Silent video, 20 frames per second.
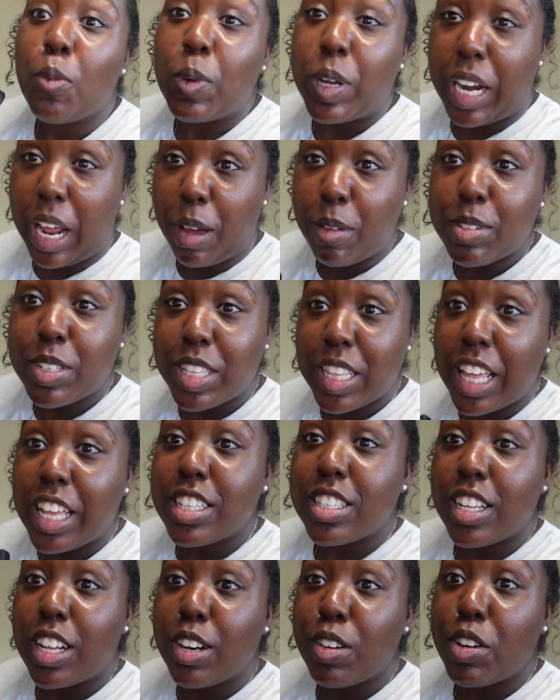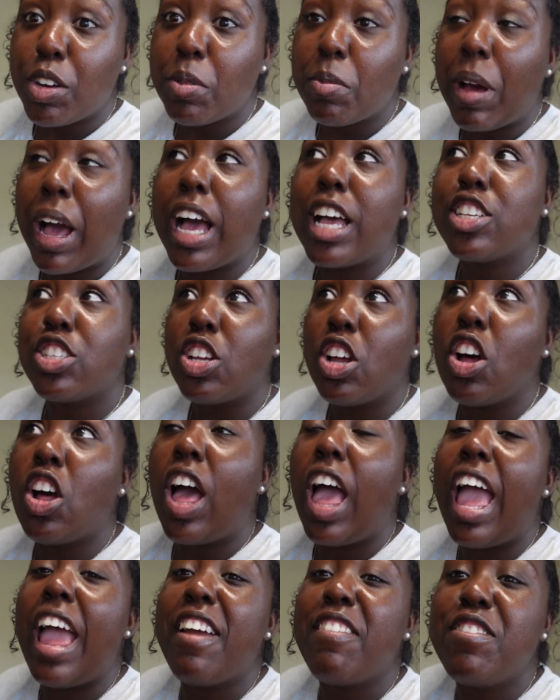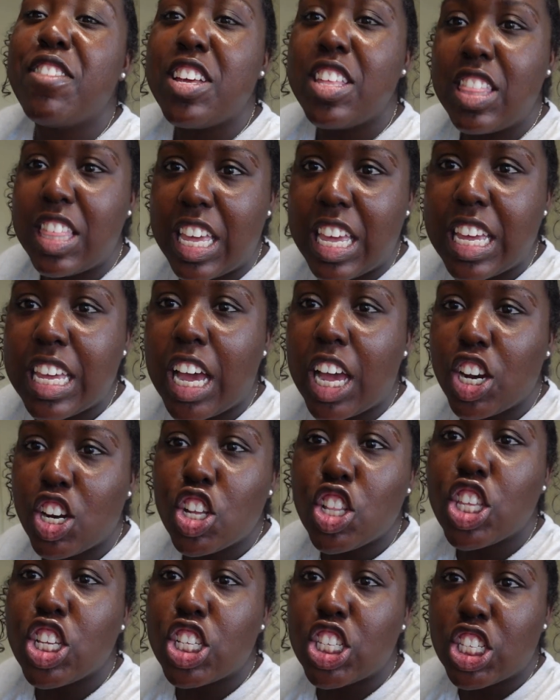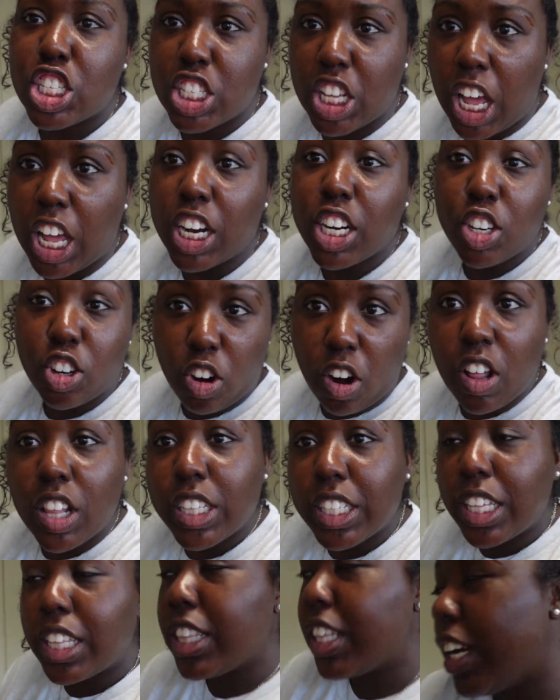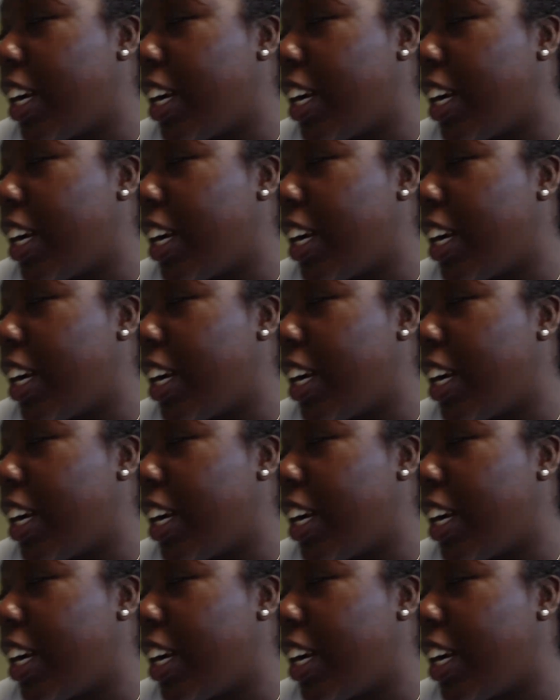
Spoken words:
When I was in that study room, I saw everything under the sun crawling in